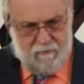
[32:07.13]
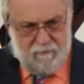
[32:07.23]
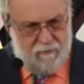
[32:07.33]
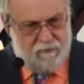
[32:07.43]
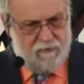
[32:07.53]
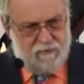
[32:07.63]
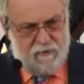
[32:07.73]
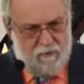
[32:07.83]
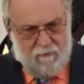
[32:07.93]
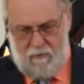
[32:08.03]
Thus and
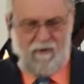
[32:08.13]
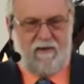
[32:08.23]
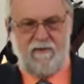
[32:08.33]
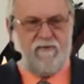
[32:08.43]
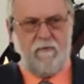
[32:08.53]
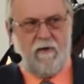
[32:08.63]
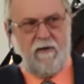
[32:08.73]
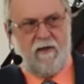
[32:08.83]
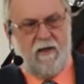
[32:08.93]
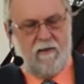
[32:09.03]
so, oh, I just swear
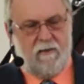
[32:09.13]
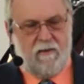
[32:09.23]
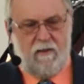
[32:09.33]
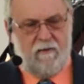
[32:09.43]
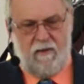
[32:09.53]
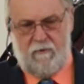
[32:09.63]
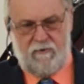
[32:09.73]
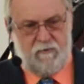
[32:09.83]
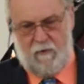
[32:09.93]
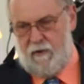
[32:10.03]
to God. They don't
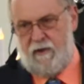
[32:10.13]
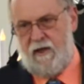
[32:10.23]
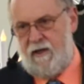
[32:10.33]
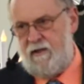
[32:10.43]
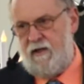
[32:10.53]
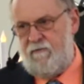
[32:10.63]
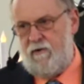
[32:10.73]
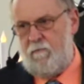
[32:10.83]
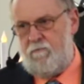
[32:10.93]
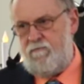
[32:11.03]
swear to God. They
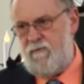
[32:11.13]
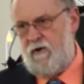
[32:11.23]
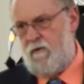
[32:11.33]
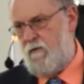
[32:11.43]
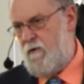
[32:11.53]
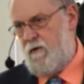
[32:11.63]
have no.